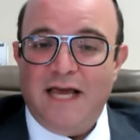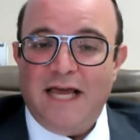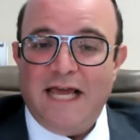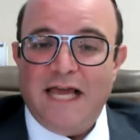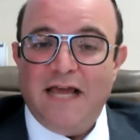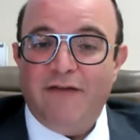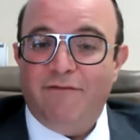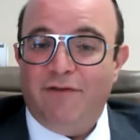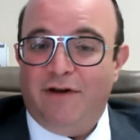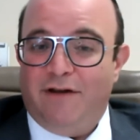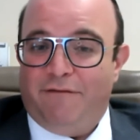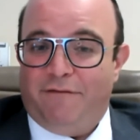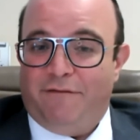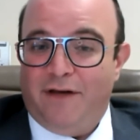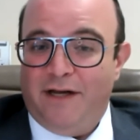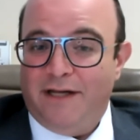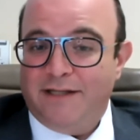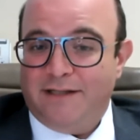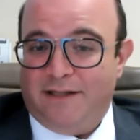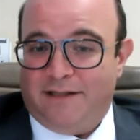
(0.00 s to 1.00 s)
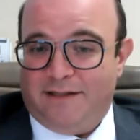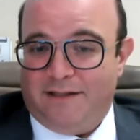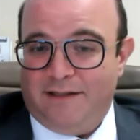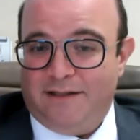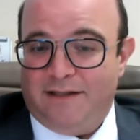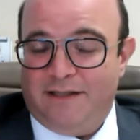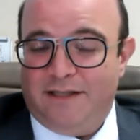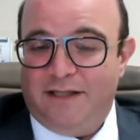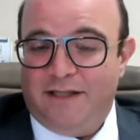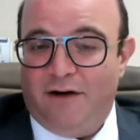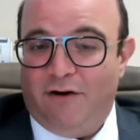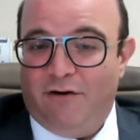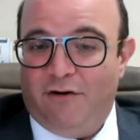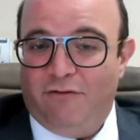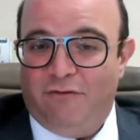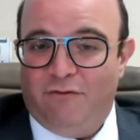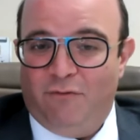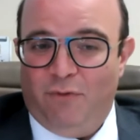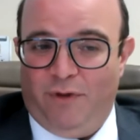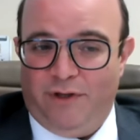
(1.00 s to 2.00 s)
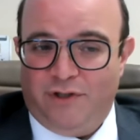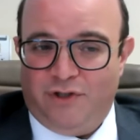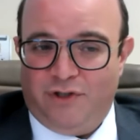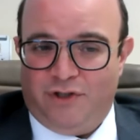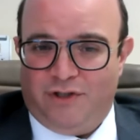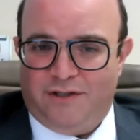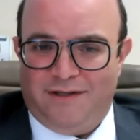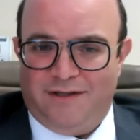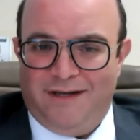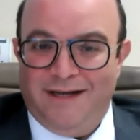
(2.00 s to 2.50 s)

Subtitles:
even if it is a sincere religious